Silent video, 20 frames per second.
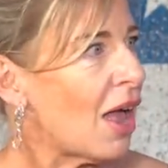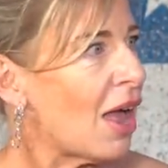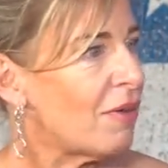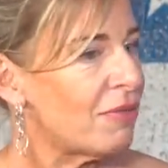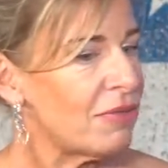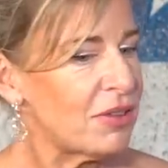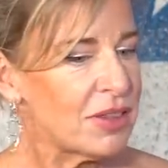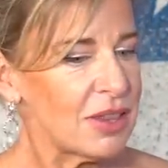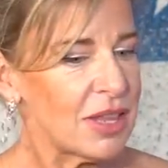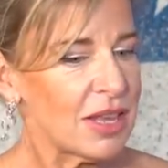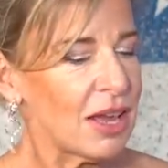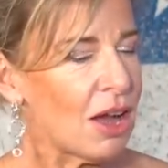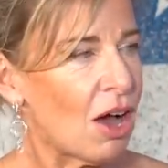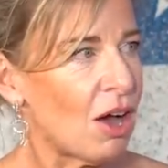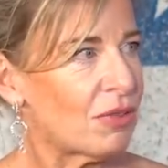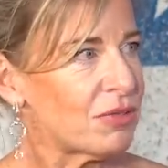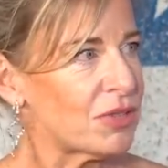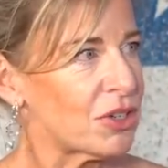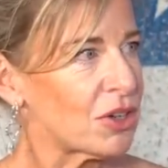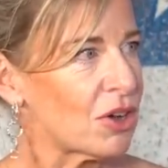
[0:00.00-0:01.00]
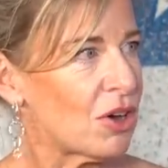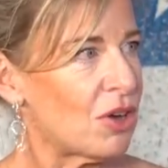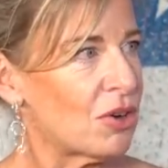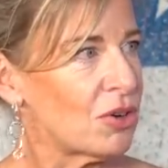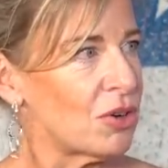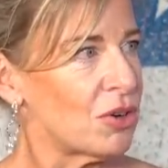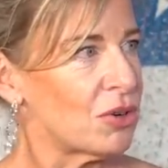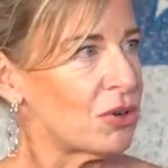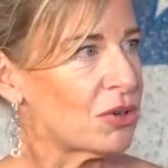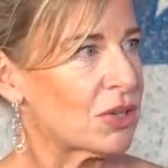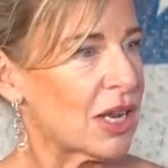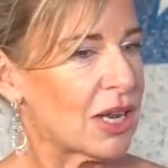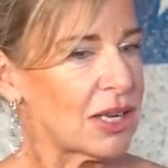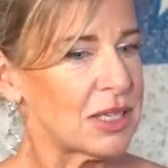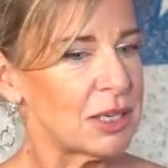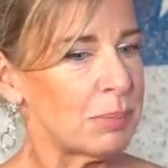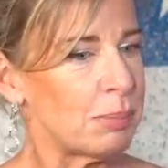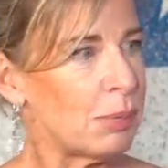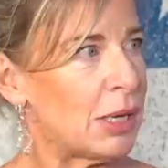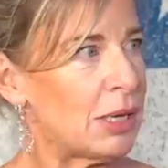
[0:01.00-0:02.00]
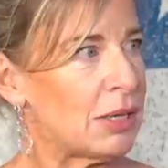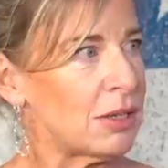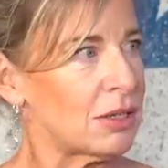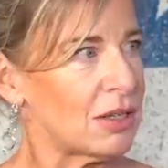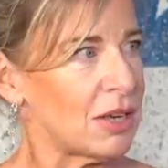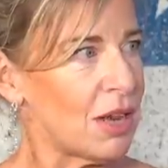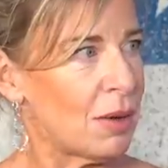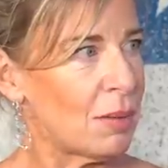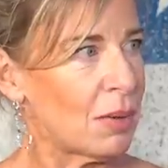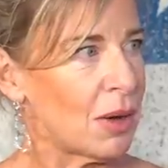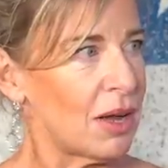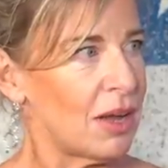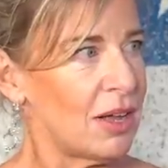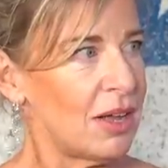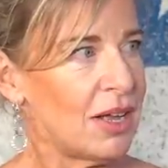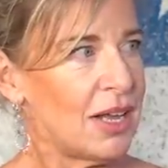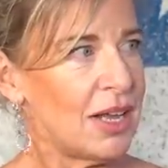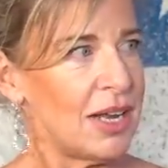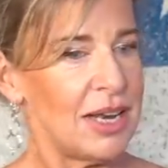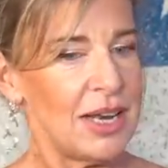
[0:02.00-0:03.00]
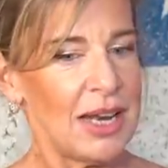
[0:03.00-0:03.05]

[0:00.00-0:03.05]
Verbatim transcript: Everything after Concorde had to be slower, mm.